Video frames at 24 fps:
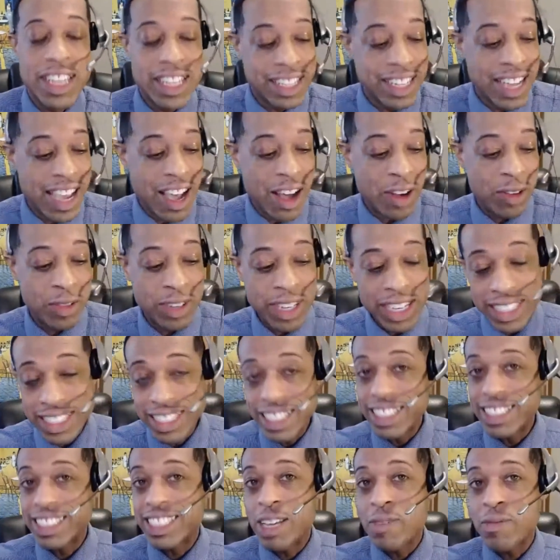Now, when I
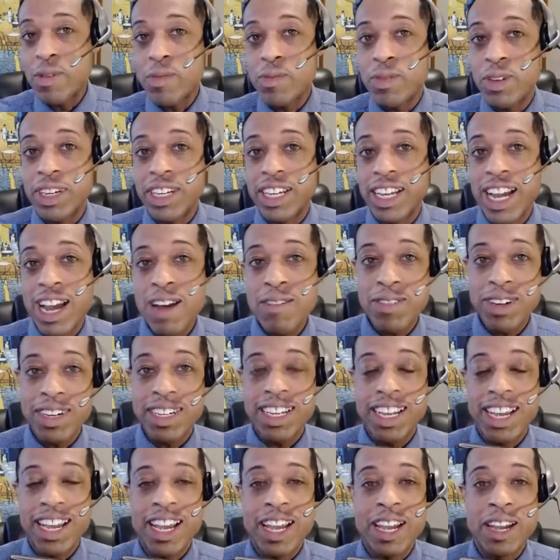say step up your camera
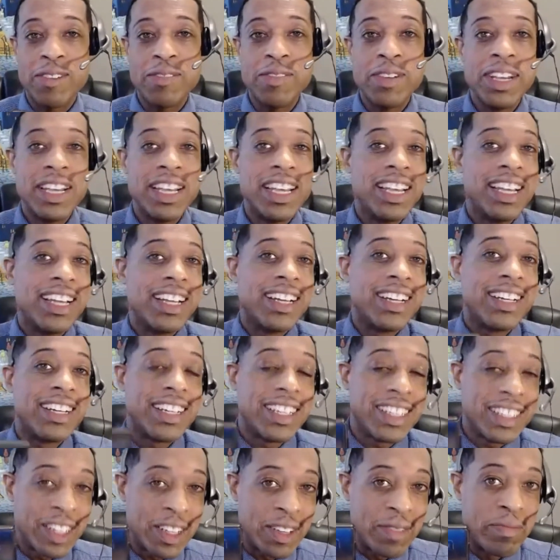game,
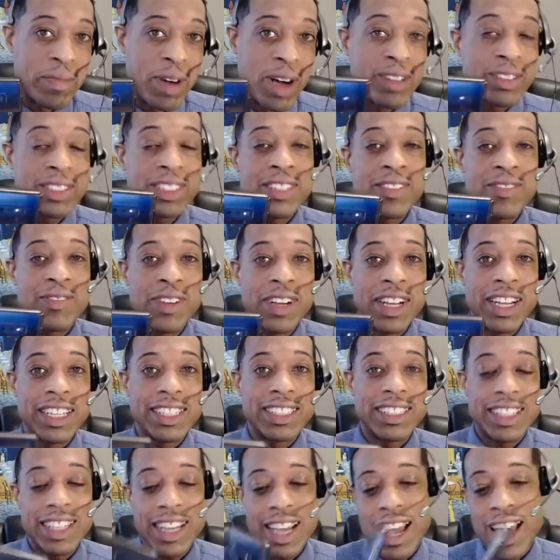most of
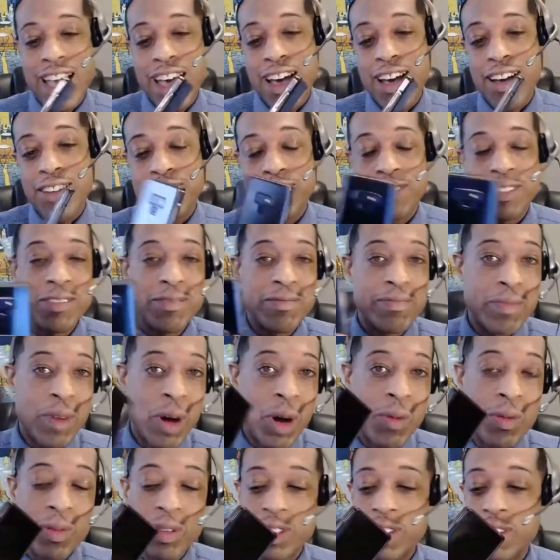us have
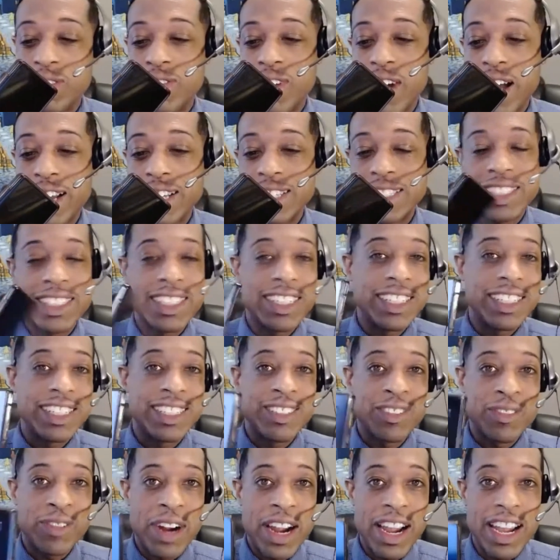mobile
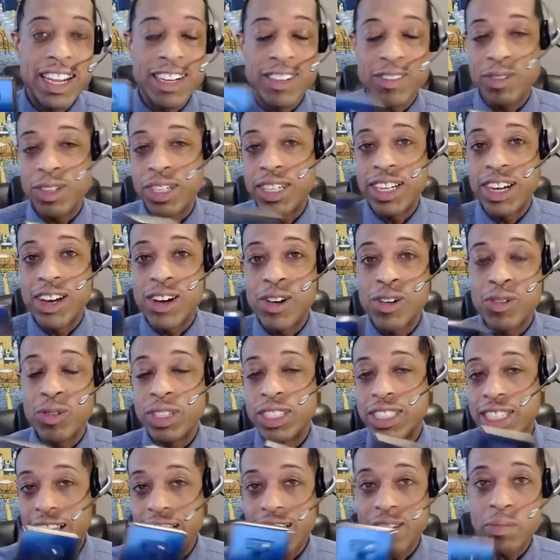devices, right?
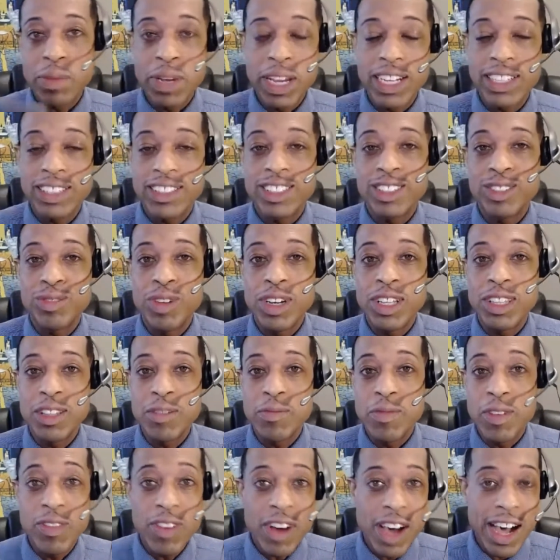We take pictures with
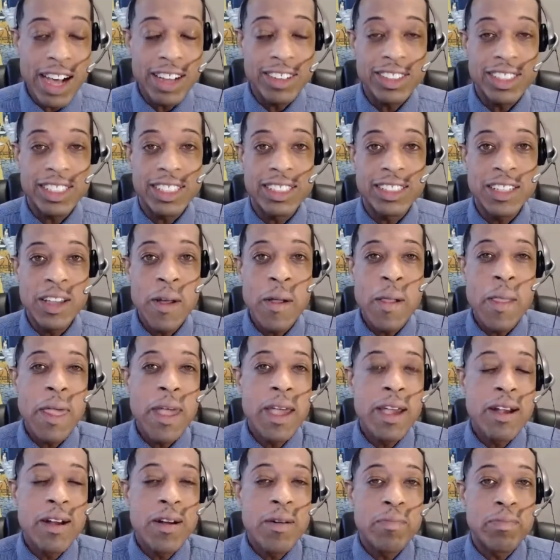them of houses.
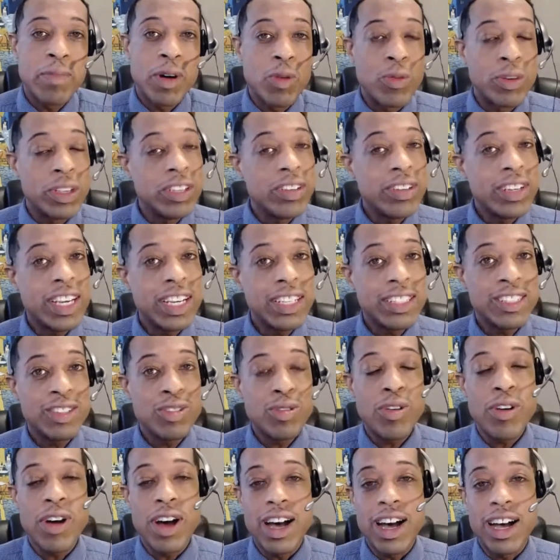But when you get
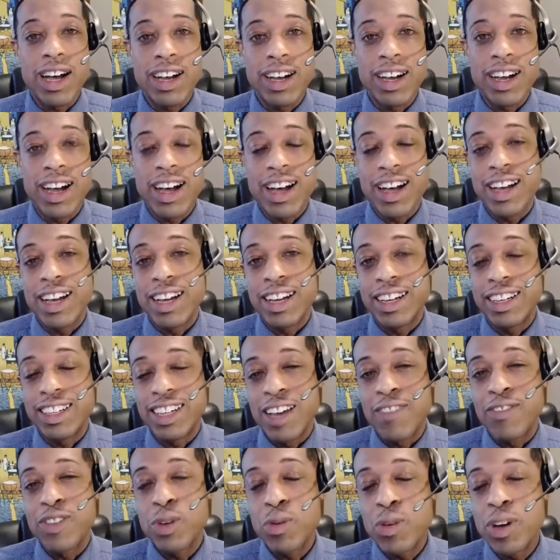to,
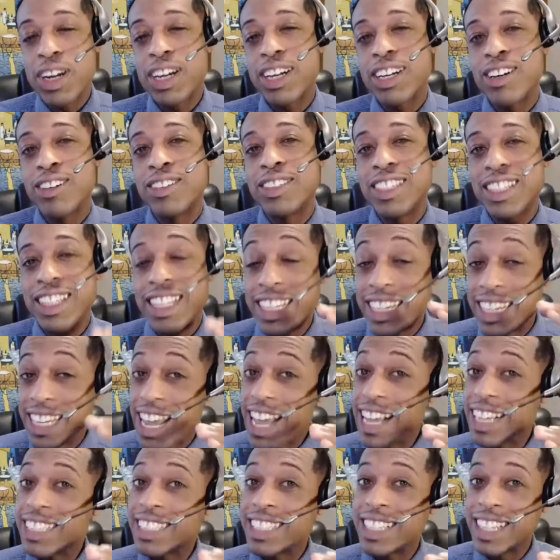if you want to go to the
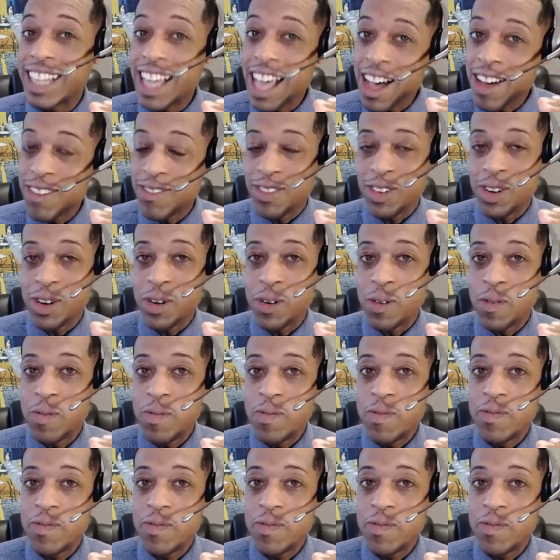next level,